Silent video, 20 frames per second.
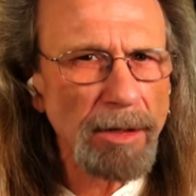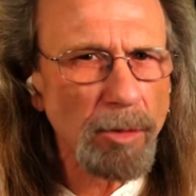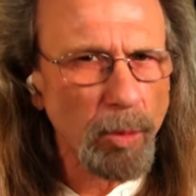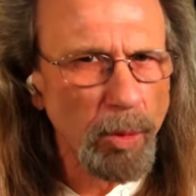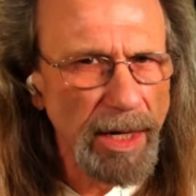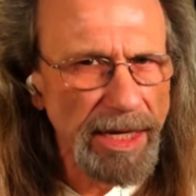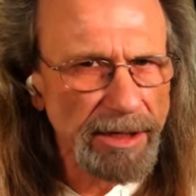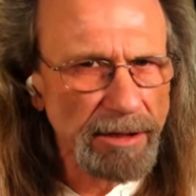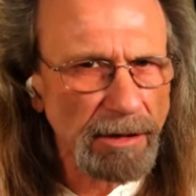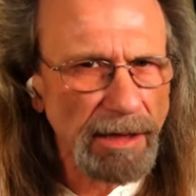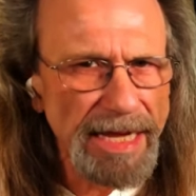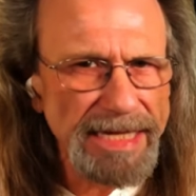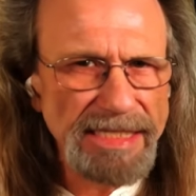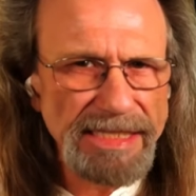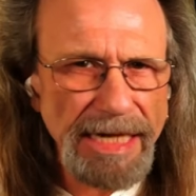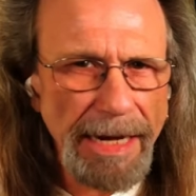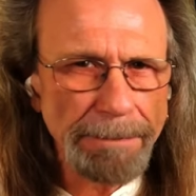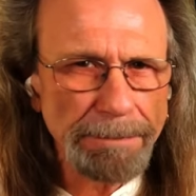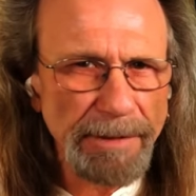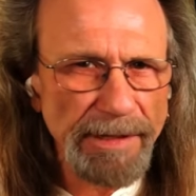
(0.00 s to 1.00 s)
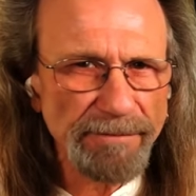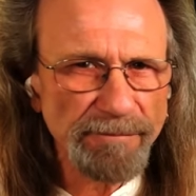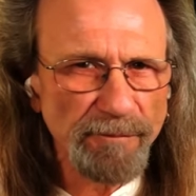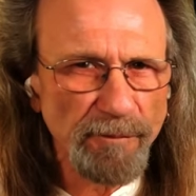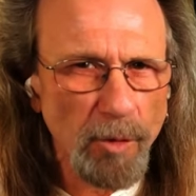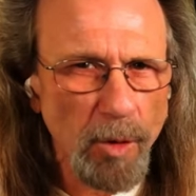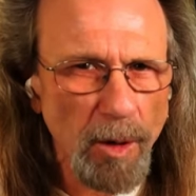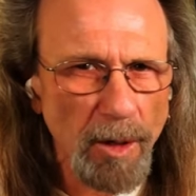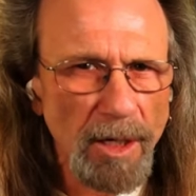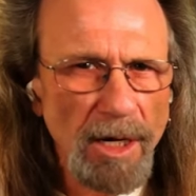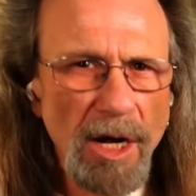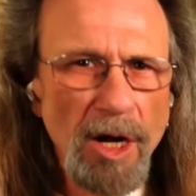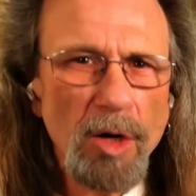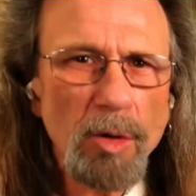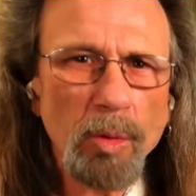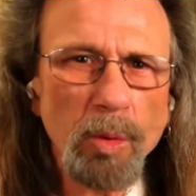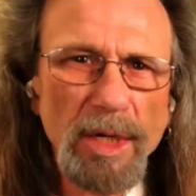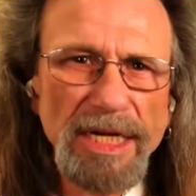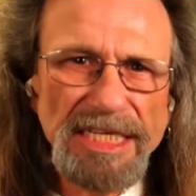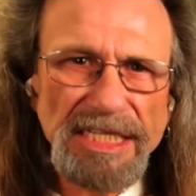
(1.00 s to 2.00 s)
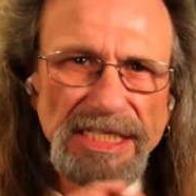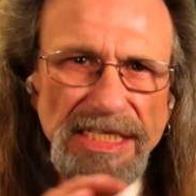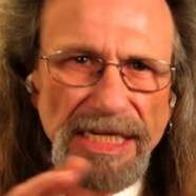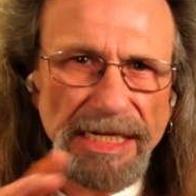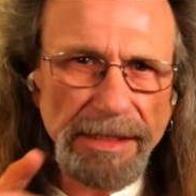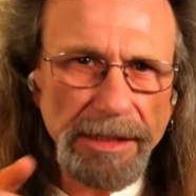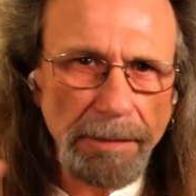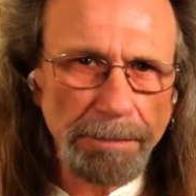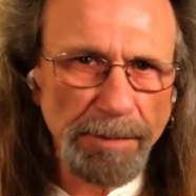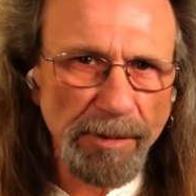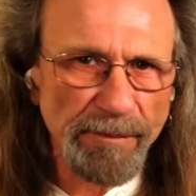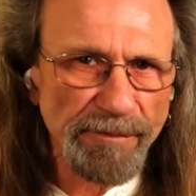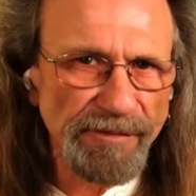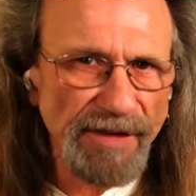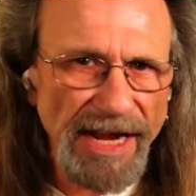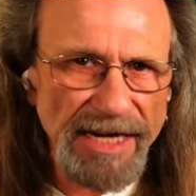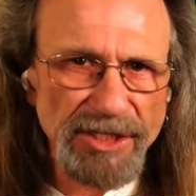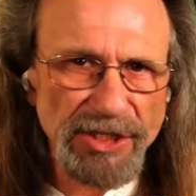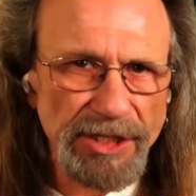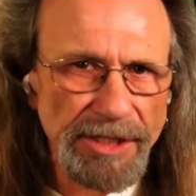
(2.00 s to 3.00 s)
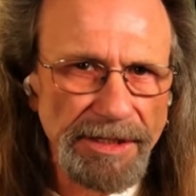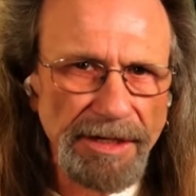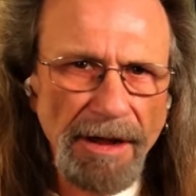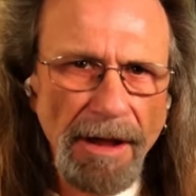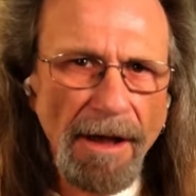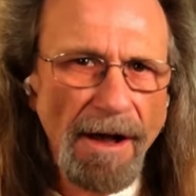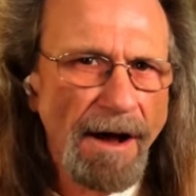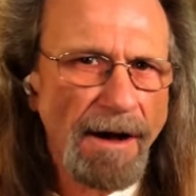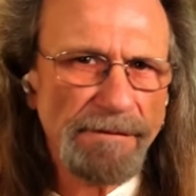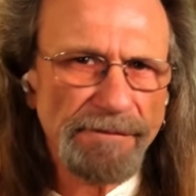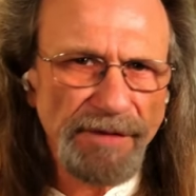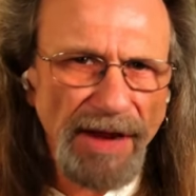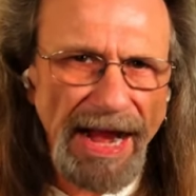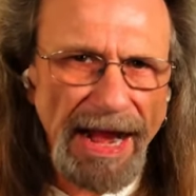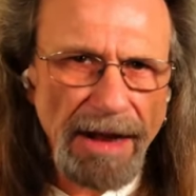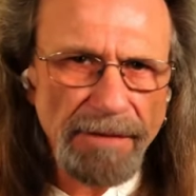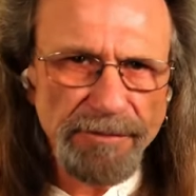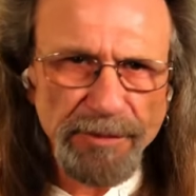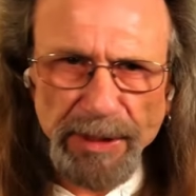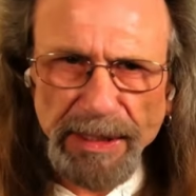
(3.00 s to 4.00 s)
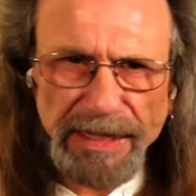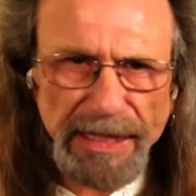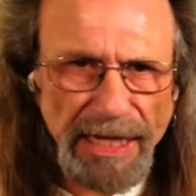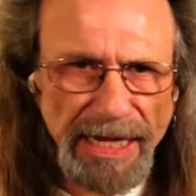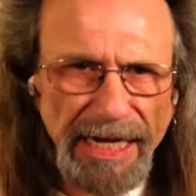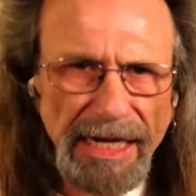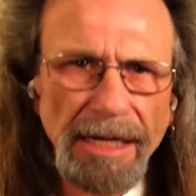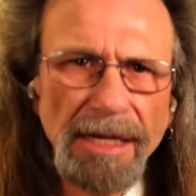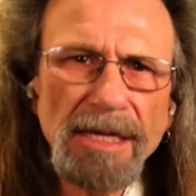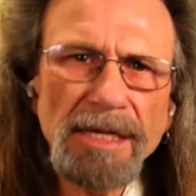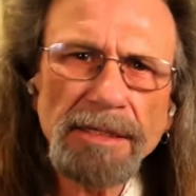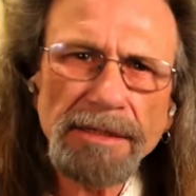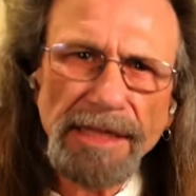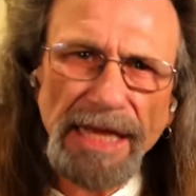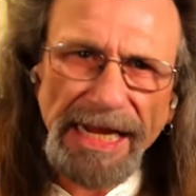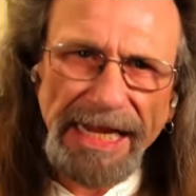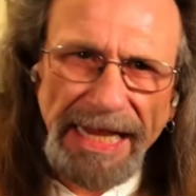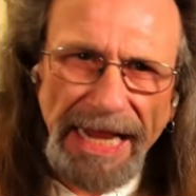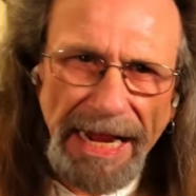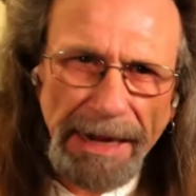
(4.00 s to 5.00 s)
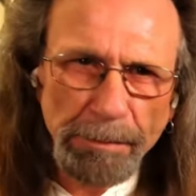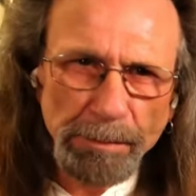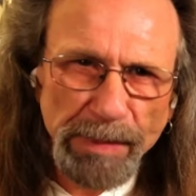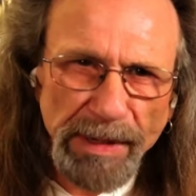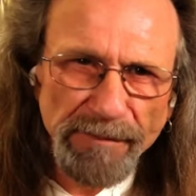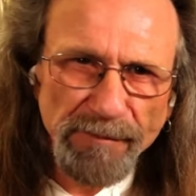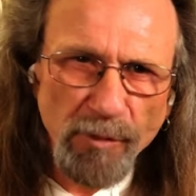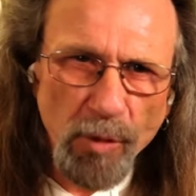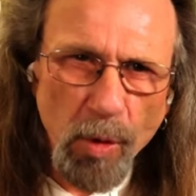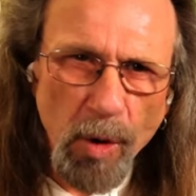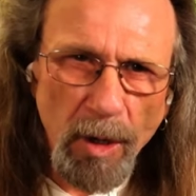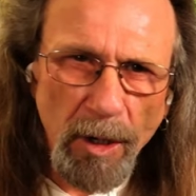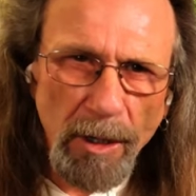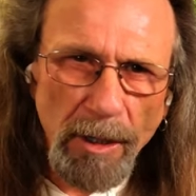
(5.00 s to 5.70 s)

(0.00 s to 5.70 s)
with Led Zeppelin 4, we see the perfection of everything that came before.